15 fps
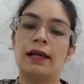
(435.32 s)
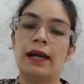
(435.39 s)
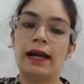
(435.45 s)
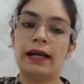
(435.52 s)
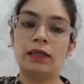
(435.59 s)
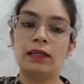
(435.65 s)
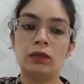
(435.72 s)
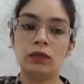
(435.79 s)

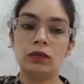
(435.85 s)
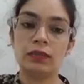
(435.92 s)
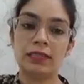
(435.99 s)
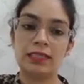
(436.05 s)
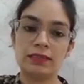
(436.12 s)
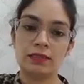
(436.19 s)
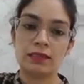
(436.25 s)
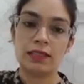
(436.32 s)
And you
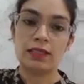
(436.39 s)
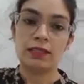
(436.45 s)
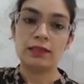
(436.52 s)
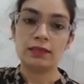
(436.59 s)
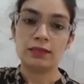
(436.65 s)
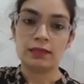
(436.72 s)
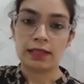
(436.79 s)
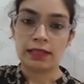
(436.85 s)
know this
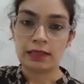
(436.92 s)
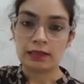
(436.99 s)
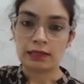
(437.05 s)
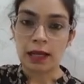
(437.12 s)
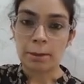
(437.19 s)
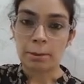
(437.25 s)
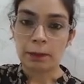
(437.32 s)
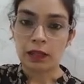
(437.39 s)
is an
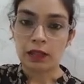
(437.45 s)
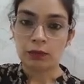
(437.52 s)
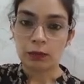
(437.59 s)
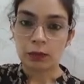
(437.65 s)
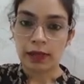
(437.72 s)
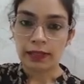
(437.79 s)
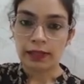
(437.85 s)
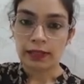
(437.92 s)
example
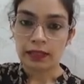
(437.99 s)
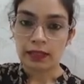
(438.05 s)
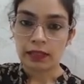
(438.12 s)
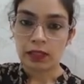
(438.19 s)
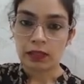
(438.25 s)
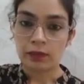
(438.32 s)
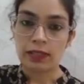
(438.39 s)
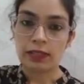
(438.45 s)
of
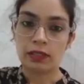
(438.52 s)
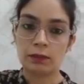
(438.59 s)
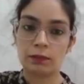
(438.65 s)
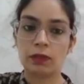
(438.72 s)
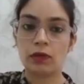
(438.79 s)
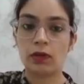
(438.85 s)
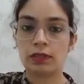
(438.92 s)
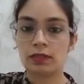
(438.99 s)
quadratic
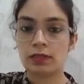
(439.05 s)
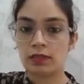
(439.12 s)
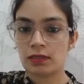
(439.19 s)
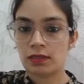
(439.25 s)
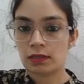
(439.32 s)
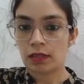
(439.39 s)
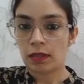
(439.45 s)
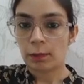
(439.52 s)
equation because
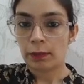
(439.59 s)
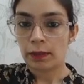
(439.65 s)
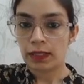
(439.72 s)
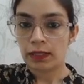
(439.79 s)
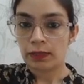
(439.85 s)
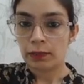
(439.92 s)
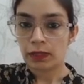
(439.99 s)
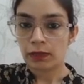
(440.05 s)
this is
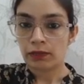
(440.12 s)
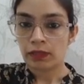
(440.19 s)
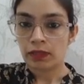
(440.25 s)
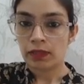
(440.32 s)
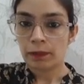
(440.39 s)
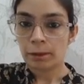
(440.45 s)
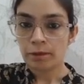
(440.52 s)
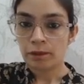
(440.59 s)
comparable
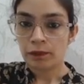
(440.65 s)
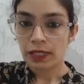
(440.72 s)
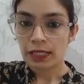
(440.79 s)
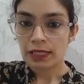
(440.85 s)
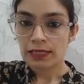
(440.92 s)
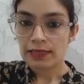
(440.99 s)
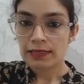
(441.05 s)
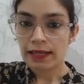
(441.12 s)
with the
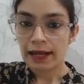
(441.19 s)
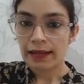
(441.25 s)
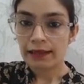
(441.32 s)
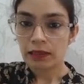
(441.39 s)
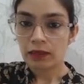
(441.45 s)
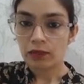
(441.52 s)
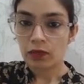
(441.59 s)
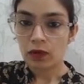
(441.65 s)

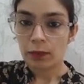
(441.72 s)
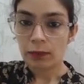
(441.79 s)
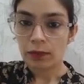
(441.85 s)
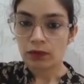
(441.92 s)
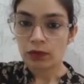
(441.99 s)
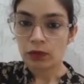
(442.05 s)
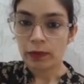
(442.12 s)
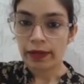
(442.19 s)
standard
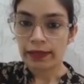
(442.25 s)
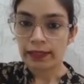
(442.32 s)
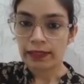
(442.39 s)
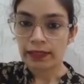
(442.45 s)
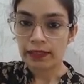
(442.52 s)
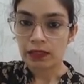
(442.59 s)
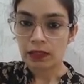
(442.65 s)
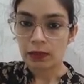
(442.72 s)
form of
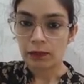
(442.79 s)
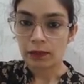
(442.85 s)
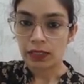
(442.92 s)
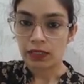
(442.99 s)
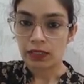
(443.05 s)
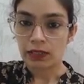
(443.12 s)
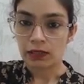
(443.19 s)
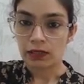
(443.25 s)
quadratic
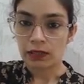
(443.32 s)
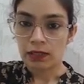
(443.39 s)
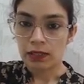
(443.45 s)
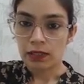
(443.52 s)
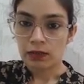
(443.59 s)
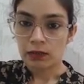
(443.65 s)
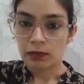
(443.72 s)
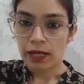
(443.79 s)
equation.
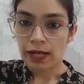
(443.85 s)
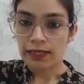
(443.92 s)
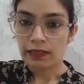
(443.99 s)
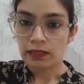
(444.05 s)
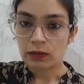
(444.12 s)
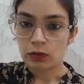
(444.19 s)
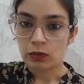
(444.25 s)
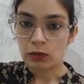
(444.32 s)
So I
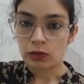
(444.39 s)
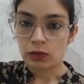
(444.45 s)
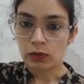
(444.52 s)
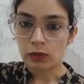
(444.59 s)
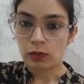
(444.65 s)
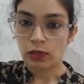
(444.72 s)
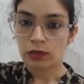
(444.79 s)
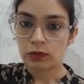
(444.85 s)
can show
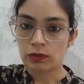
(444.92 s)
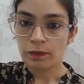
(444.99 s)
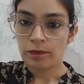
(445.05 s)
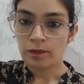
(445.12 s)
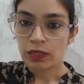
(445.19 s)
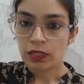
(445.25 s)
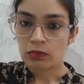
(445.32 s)
you also.